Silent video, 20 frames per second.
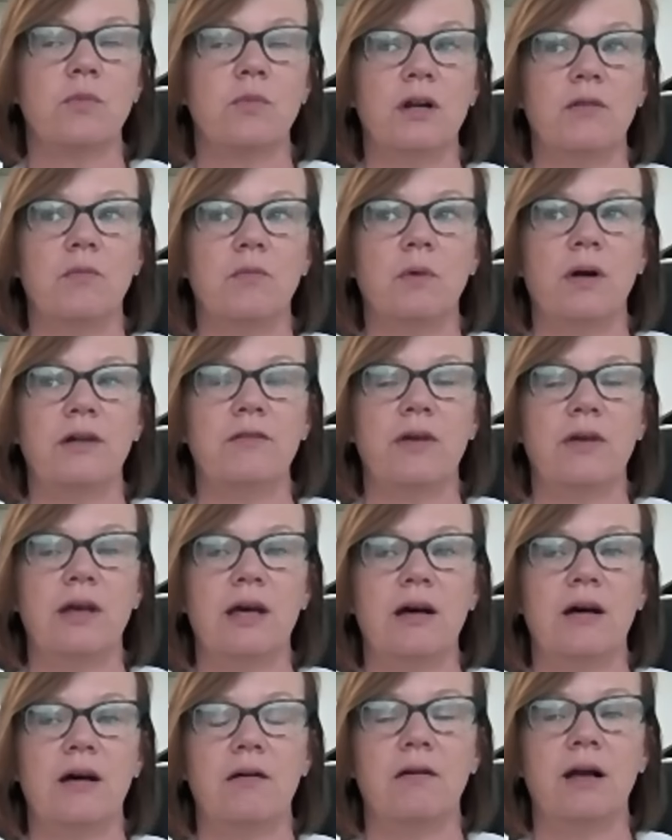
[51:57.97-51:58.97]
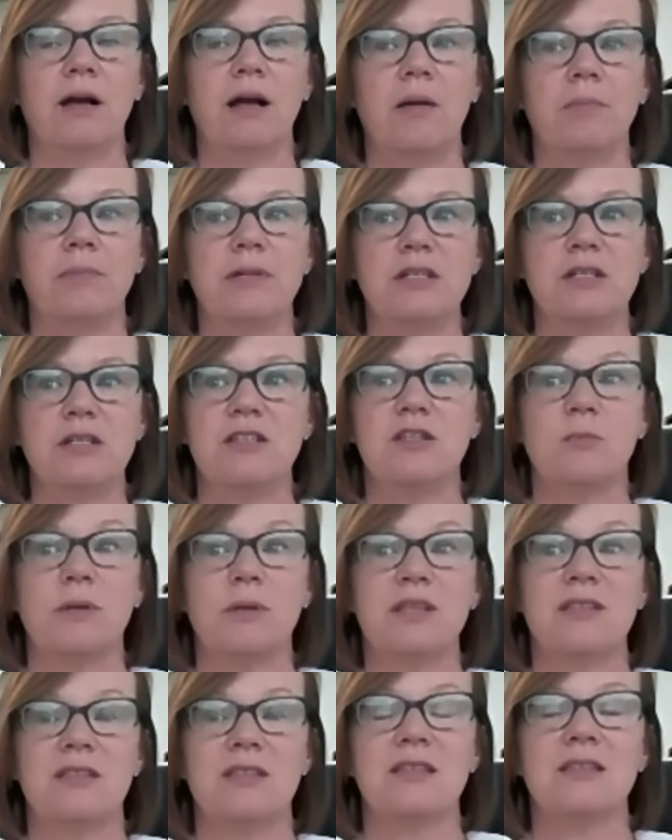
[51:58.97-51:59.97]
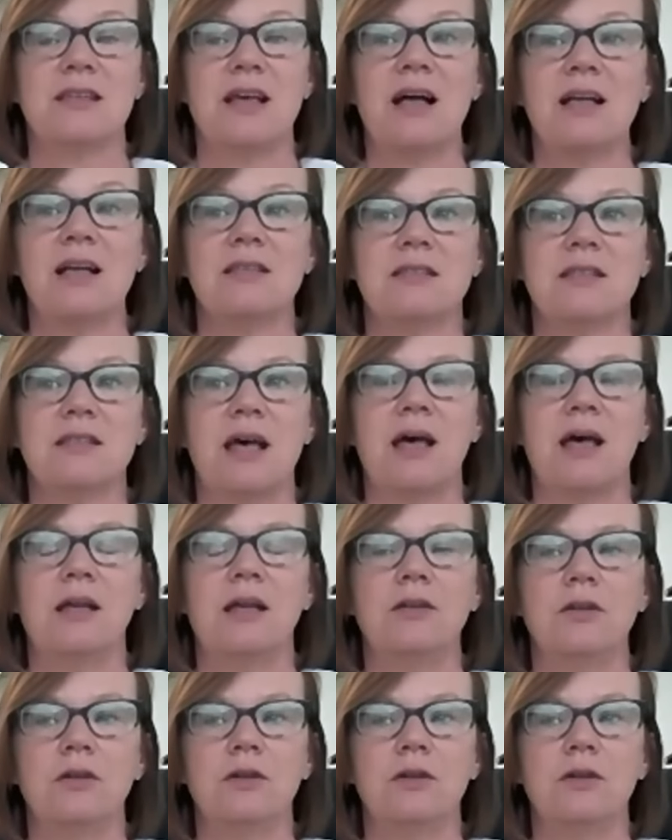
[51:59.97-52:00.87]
One of our participants has asked that,